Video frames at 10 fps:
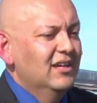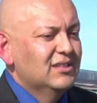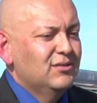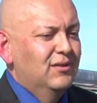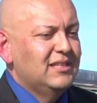
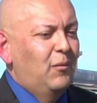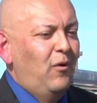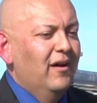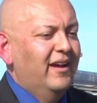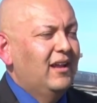So as I'm
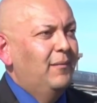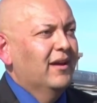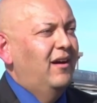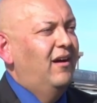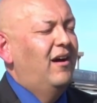walking, I'm
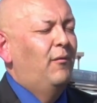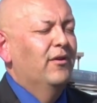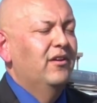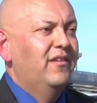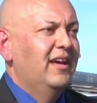like, oh, I
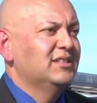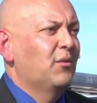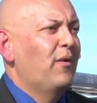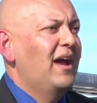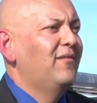wonder if he has a
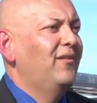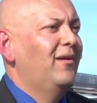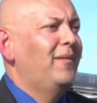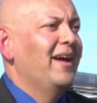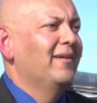rifle
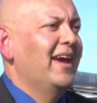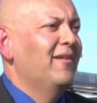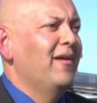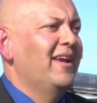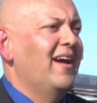on my
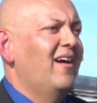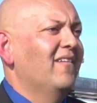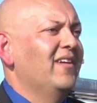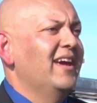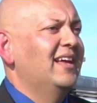head right now,
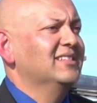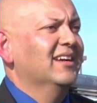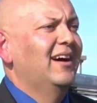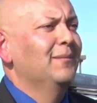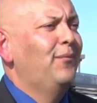if he has a
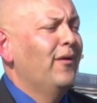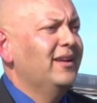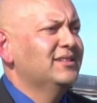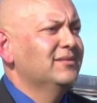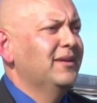gun
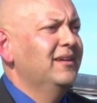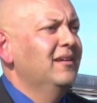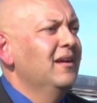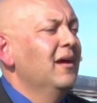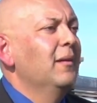pointed to me.
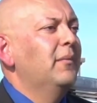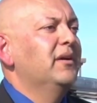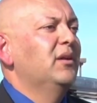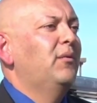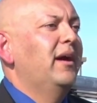But
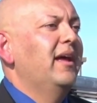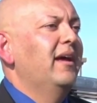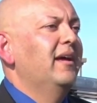you know what?